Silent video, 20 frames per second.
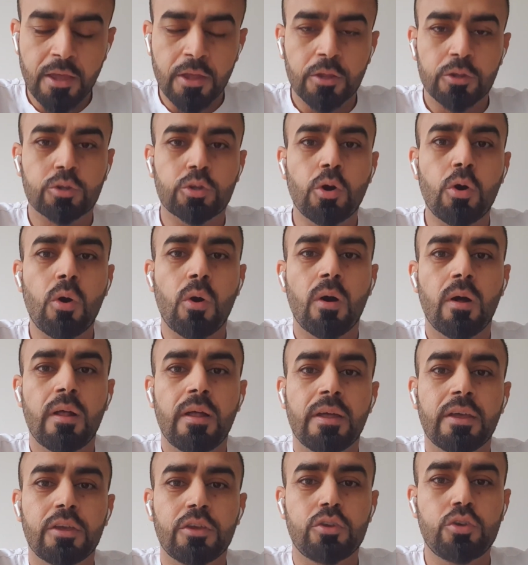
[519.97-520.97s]
So
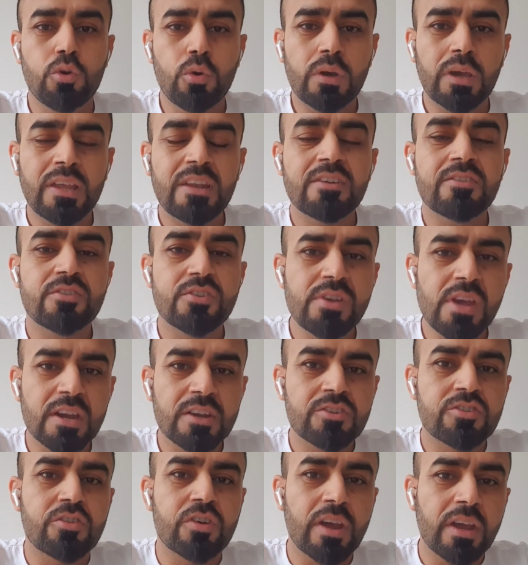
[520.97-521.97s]
you can
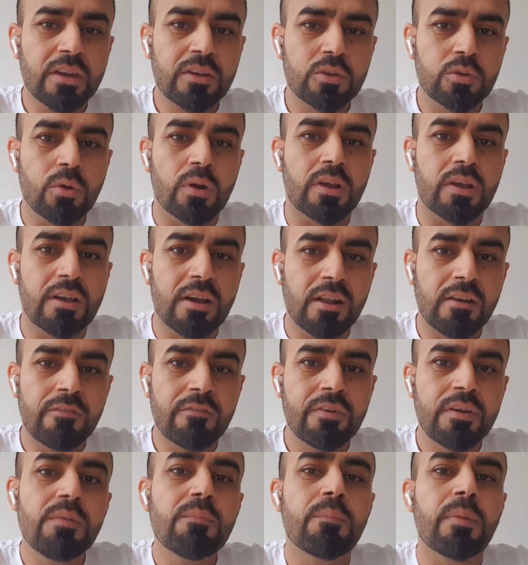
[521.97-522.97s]
re-attract your
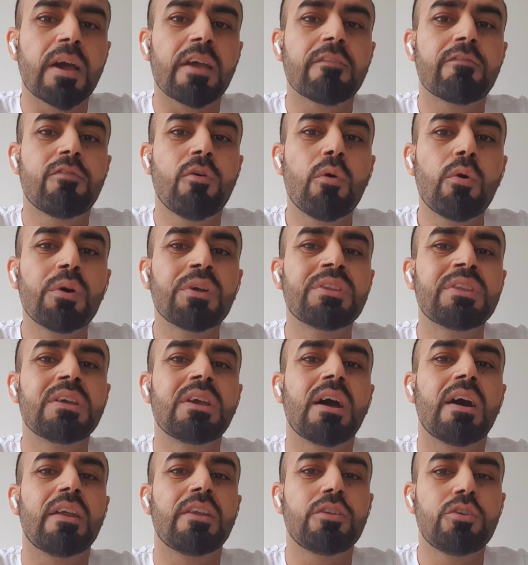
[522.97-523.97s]
girlfriend by
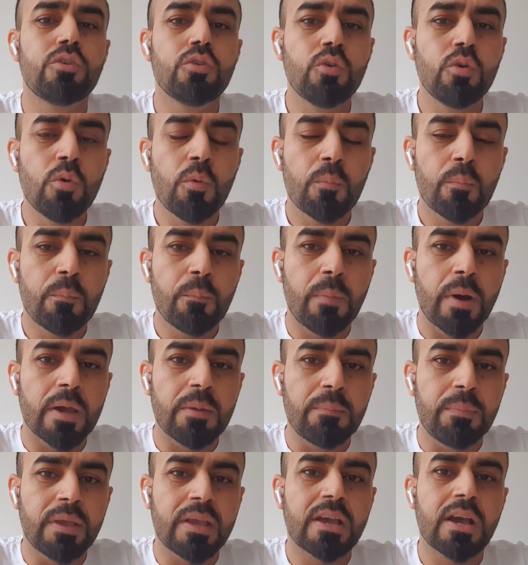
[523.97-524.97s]
focusing on you, by
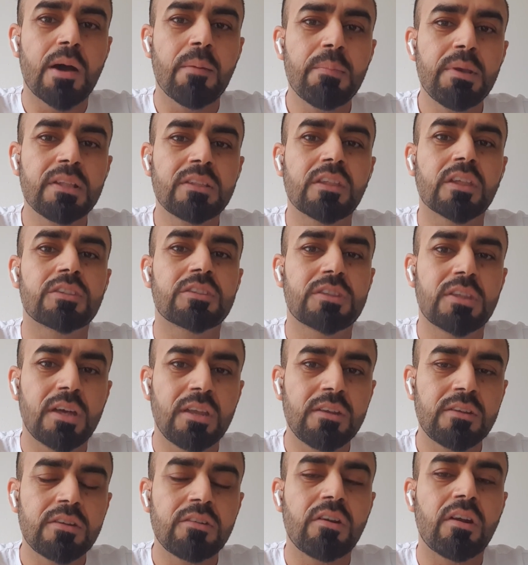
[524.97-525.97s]
becoming the
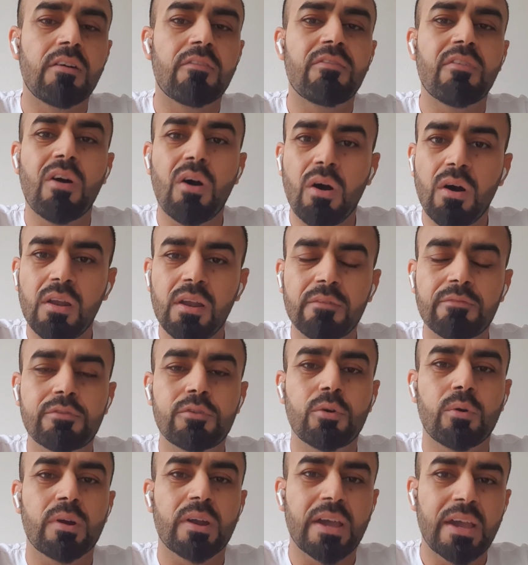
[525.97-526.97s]
center of all of
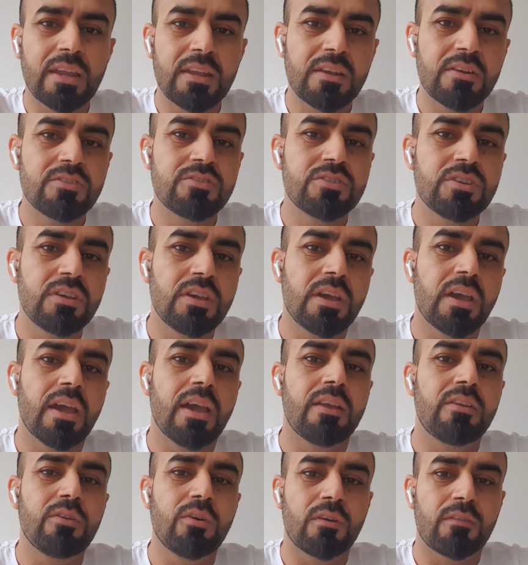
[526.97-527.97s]
your energy
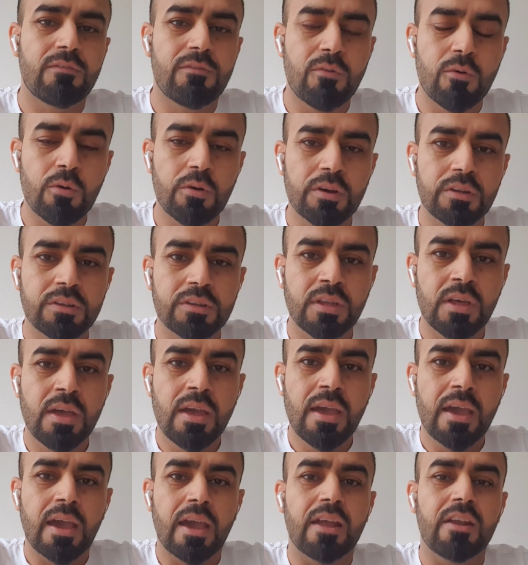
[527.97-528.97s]
and your focus,
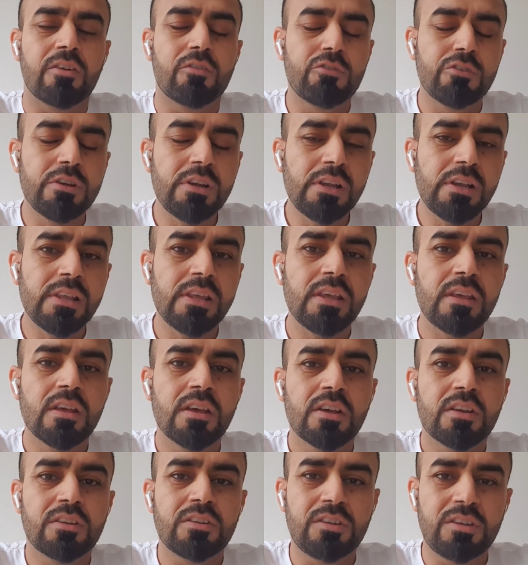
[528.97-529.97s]
and really
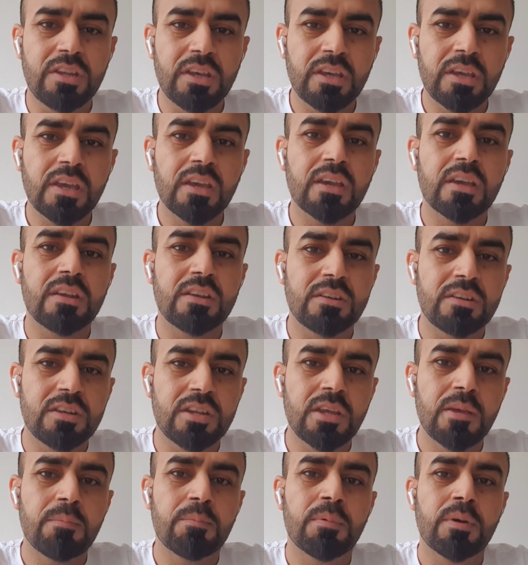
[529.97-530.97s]
digging in
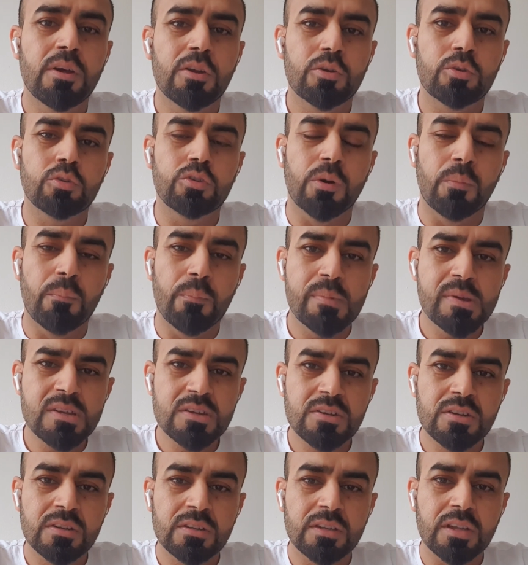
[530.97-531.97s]
deep to the
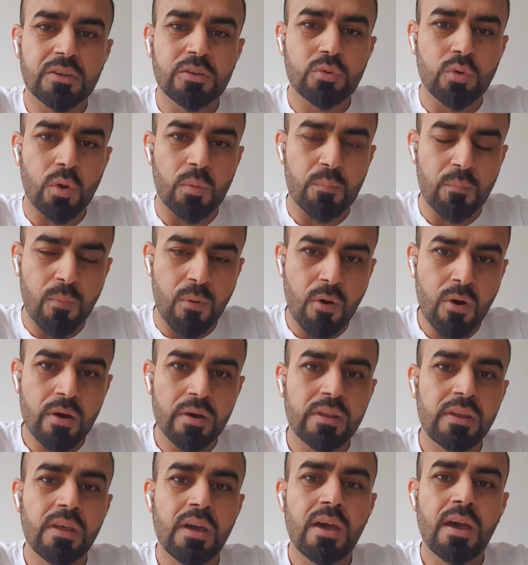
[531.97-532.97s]
mission that you are
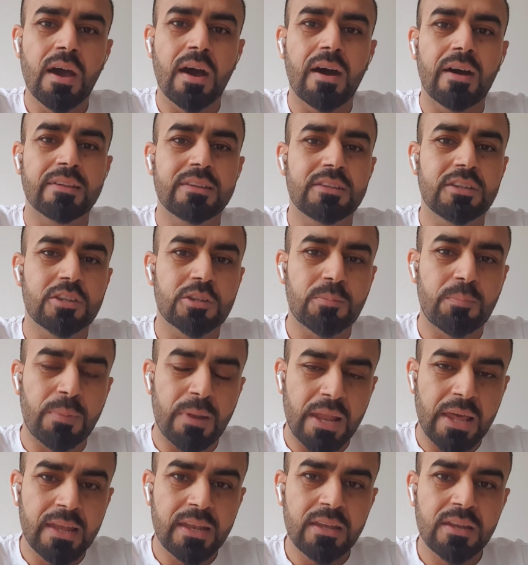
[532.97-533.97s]
born on this
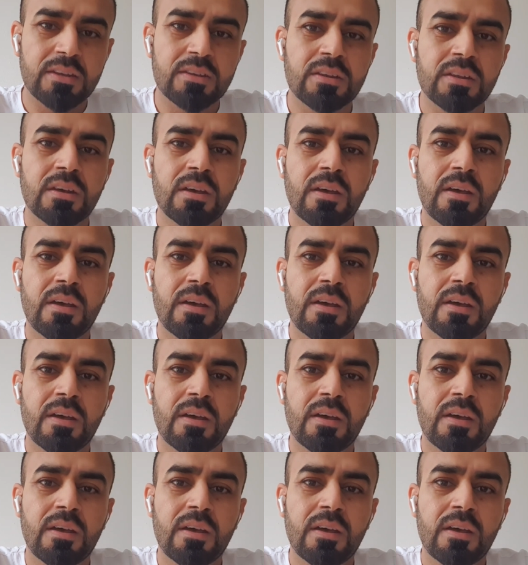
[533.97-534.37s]
planet,